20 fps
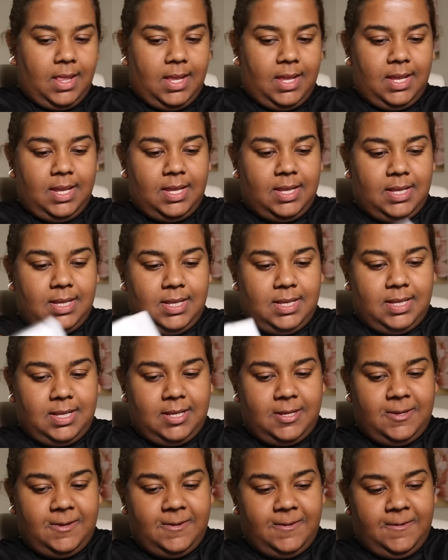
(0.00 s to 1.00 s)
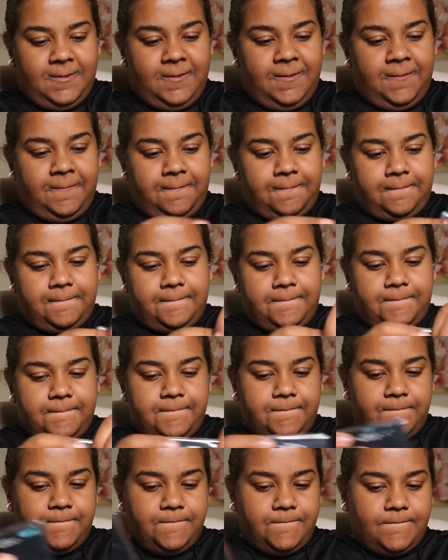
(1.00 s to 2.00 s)

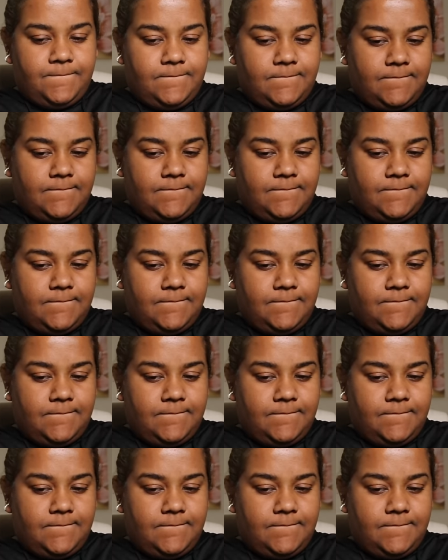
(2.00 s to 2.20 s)
Nothing is said.